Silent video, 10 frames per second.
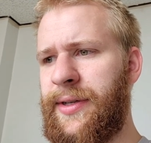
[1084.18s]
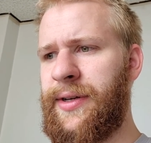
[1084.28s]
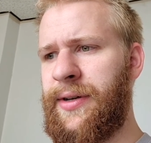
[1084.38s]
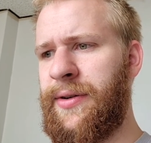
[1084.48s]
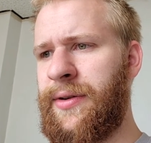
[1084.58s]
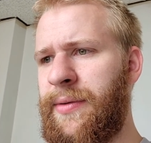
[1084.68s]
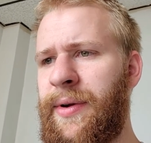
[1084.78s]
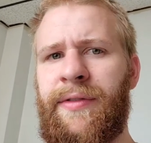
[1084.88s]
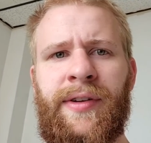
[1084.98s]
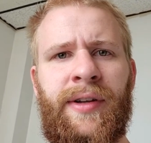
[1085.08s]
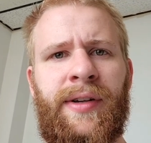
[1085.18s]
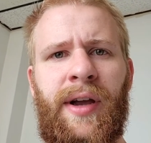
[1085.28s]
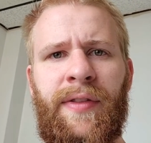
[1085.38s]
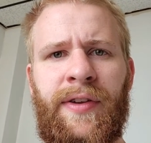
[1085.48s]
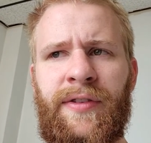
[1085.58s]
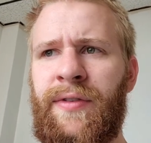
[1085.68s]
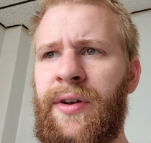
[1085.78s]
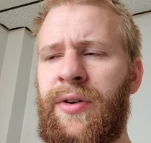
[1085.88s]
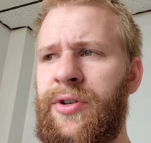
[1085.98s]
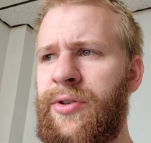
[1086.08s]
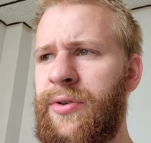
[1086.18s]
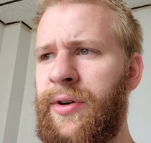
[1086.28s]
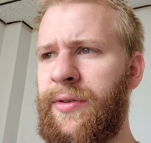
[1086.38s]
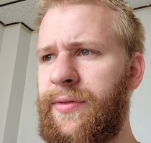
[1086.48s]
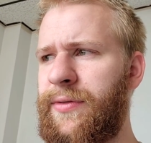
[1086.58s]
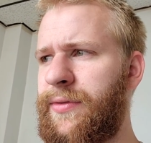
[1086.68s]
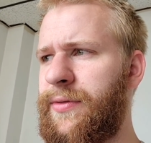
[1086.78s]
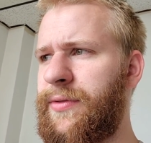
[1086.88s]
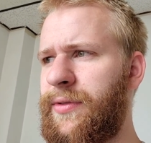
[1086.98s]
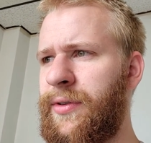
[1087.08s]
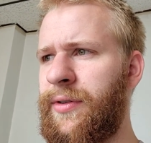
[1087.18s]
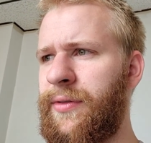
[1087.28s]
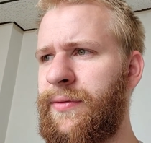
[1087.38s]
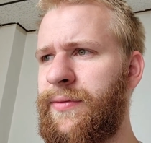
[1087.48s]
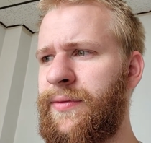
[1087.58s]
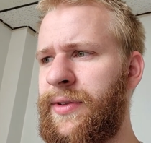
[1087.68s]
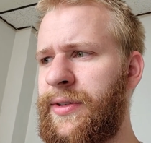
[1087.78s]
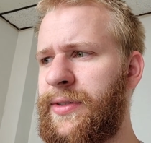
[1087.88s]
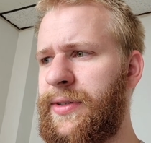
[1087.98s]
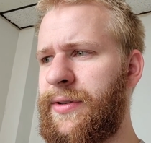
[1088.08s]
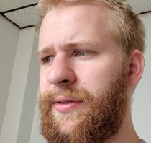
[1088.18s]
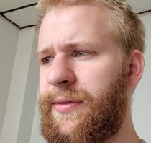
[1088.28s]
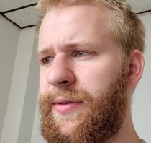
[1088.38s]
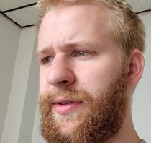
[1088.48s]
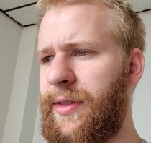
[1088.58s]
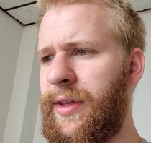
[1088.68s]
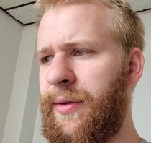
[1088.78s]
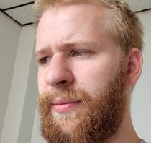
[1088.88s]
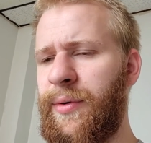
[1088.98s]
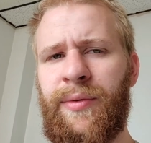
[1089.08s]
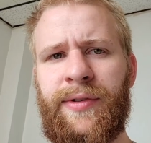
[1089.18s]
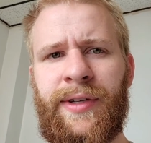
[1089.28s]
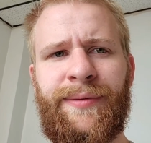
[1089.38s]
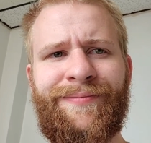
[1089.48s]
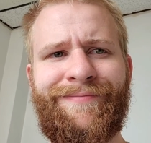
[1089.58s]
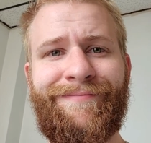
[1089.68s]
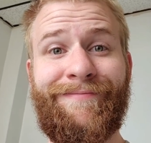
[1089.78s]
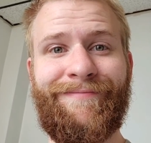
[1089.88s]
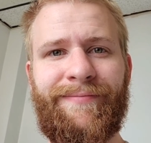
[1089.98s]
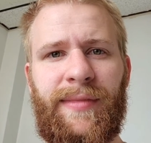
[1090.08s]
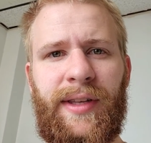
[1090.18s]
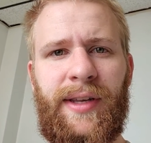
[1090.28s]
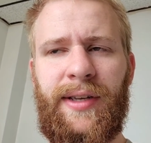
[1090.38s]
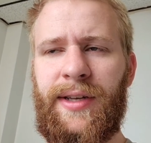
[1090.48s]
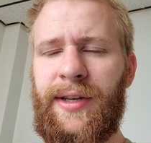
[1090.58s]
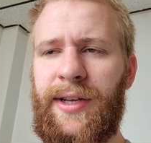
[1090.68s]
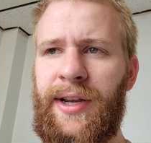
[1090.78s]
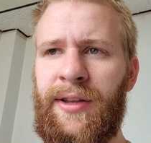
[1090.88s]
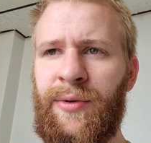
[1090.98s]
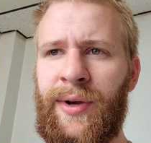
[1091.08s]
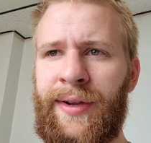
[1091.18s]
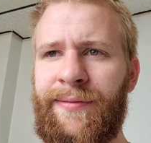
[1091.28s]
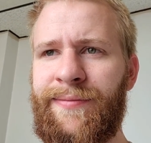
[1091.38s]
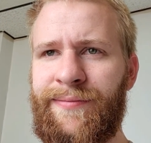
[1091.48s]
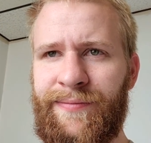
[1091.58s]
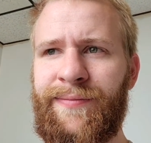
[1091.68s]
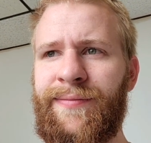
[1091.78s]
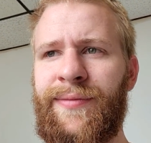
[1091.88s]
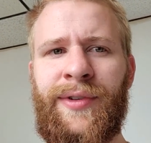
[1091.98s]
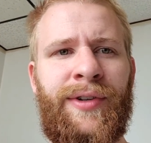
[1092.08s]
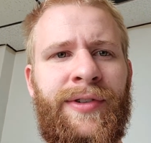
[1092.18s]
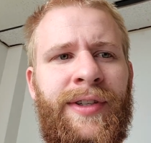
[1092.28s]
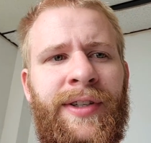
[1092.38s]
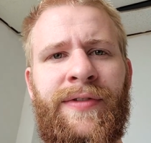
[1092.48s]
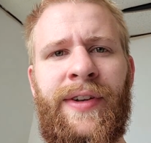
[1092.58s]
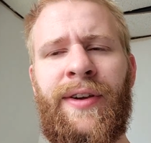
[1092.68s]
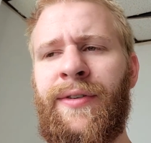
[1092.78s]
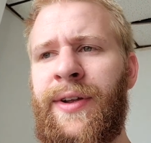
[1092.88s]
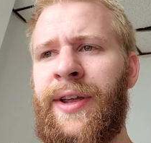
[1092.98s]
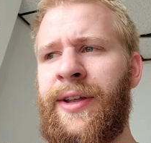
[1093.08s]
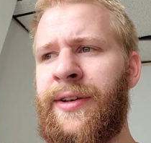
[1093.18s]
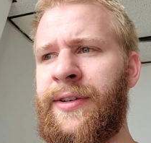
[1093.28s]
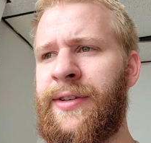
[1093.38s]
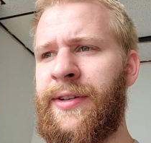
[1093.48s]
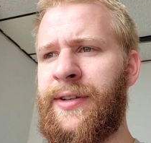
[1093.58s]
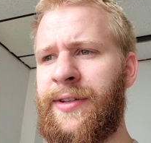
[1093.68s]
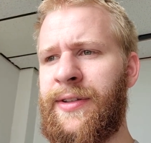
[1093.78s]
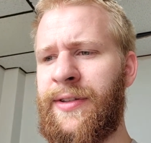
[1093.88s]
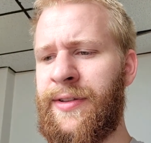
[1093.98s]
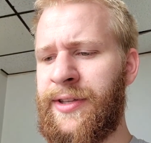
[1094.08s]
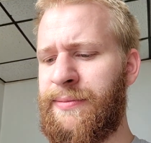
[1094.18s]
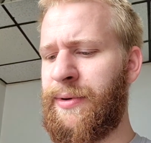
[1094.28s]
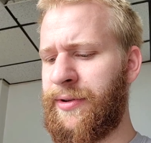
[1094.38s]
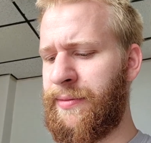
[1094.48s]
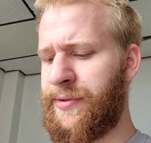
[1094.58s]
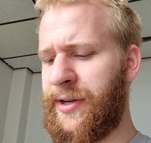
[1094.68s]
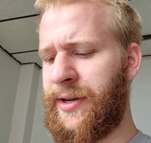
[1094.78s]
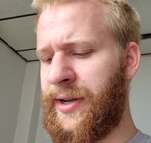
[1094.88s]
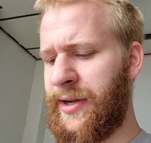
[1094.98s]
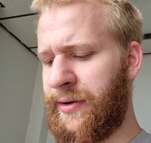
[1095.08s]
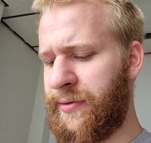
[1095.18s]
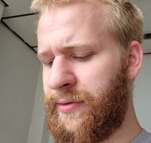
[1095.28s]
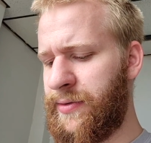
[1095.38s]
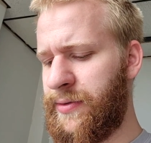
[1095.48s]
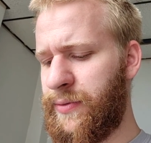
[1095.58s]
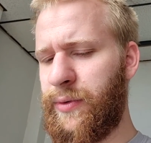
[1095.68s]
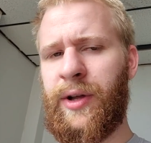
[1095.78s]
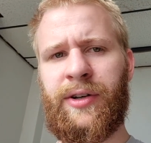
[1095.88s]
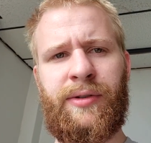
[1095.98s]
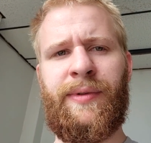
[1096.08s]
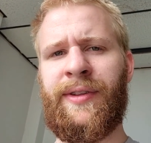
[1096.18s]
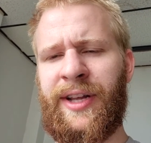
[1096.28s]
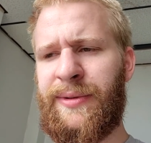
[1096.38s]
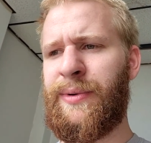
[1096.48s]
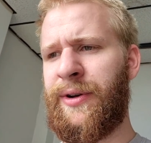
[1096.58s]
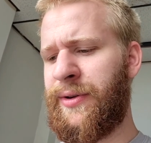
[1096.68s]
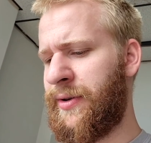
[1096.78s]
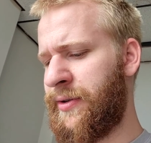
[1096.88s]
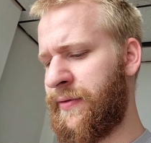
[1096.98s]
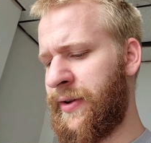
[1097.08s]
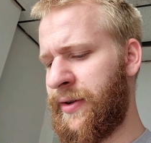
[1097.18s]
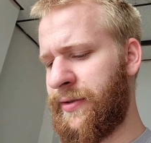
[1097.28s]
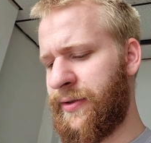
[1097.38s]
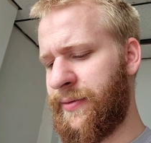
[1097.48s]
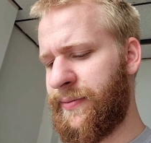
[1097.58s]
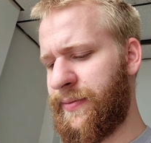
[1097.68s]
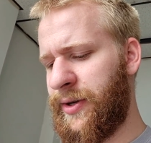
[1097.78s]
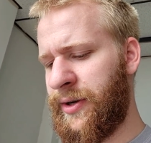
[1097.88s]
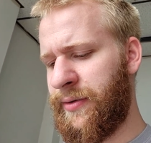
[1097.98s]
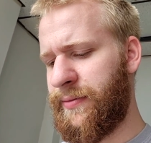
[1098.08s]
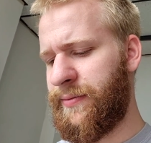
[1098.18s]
I don't know, I might have to cut this video short, or this thing, but we'll see. Either way, you'll see this video, and this part I'm saying now will actually be the last part you hear in the video, so, you know,